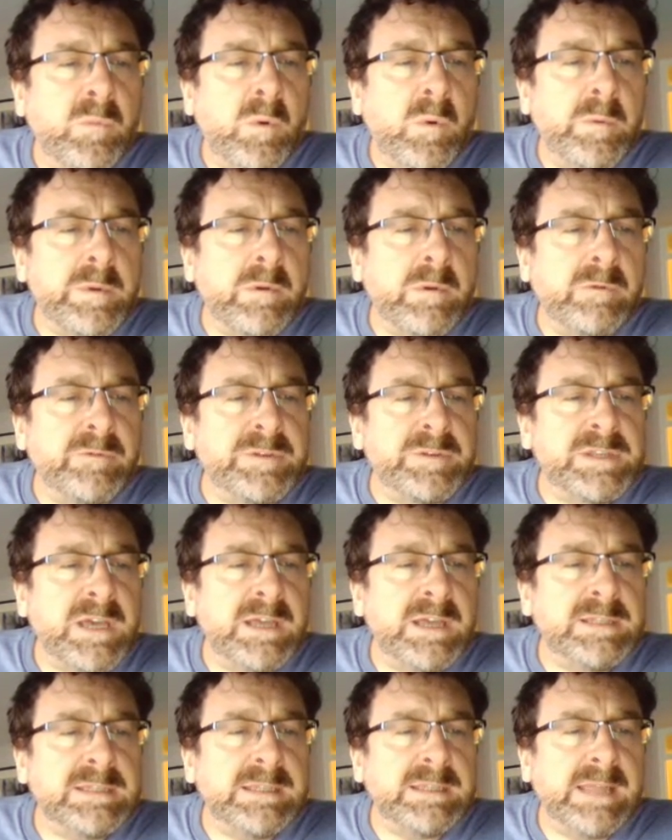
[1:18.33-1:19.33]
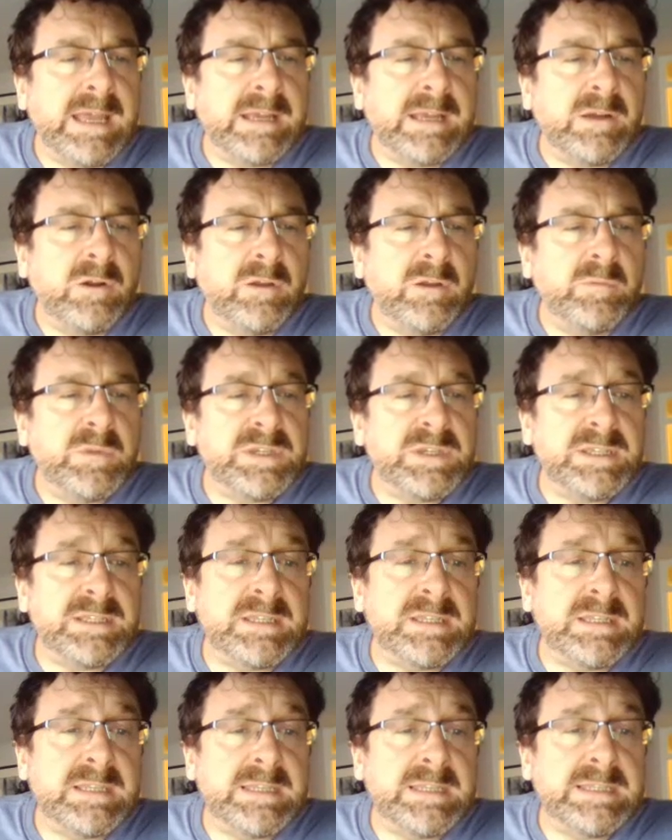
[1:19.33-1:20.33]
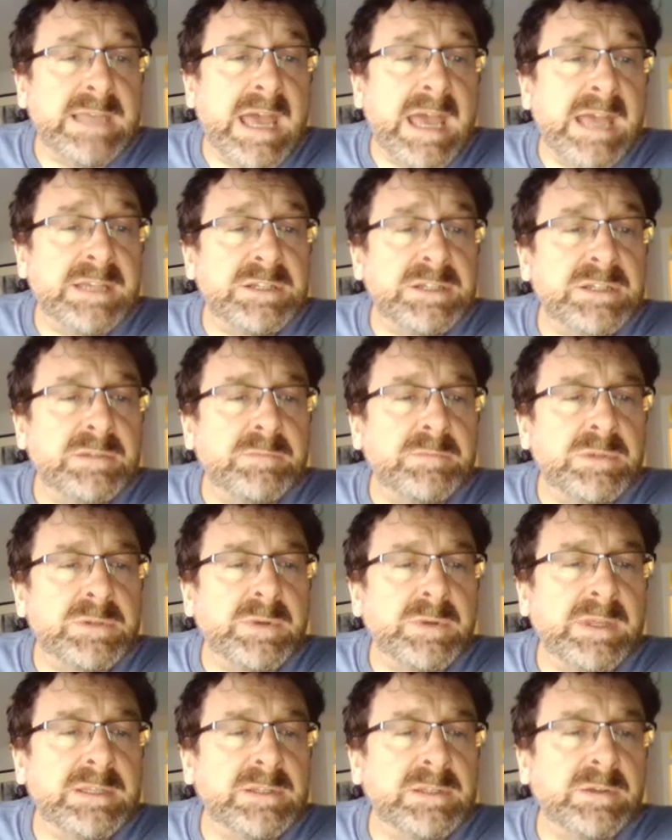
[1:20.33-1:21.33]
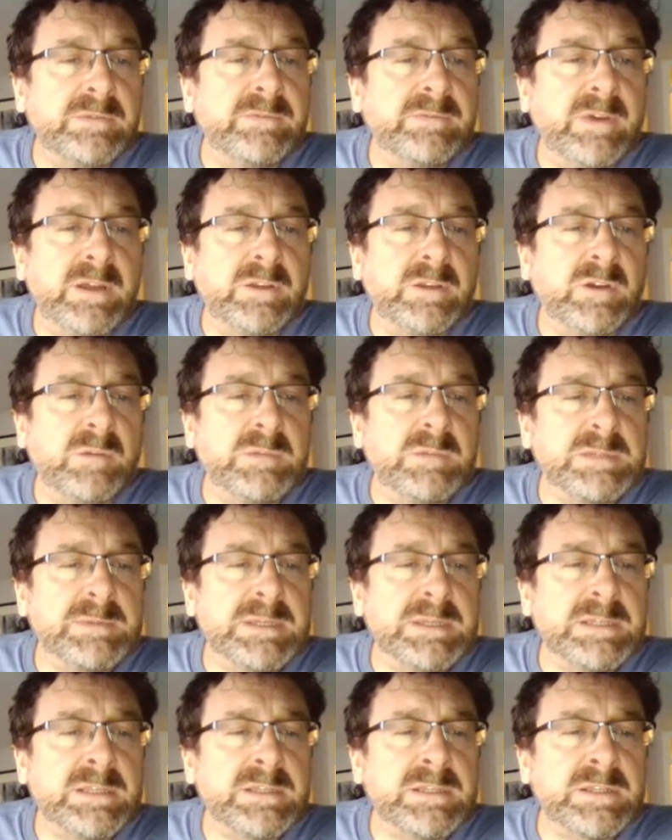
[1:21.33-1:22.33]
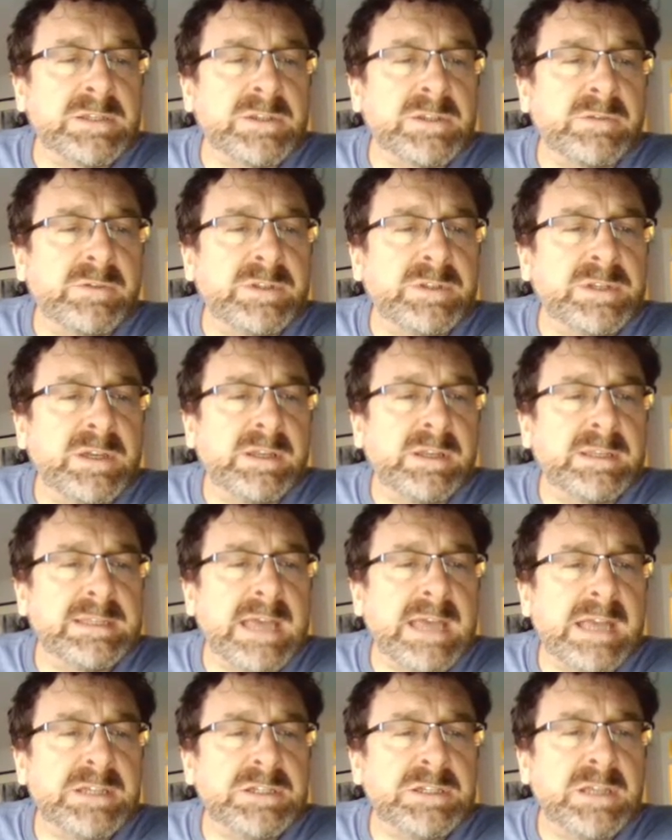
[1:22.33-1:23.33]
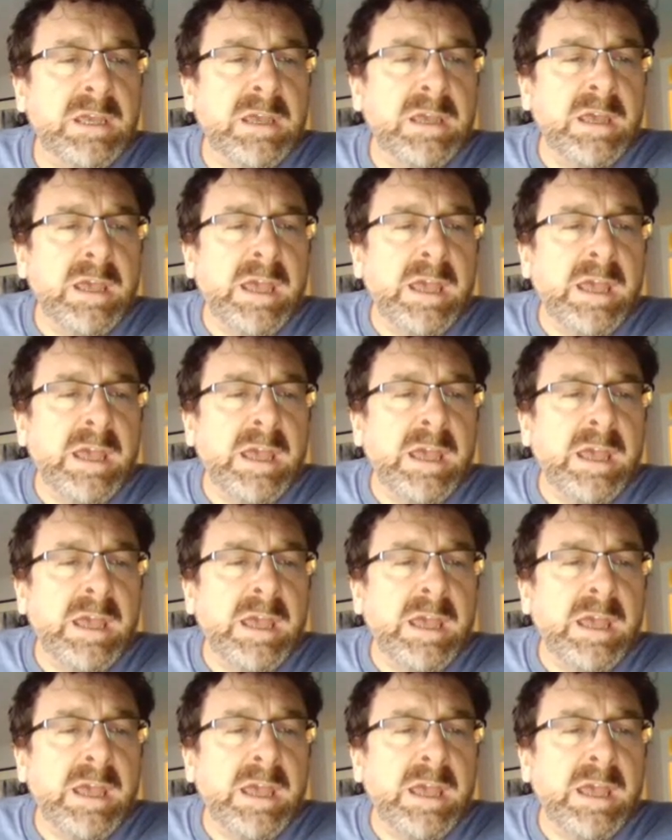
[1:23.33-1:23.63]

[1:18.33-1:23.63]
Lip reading: what we want returned in that column, which is just a dash between two inverted commas, means it's just going to return a dash.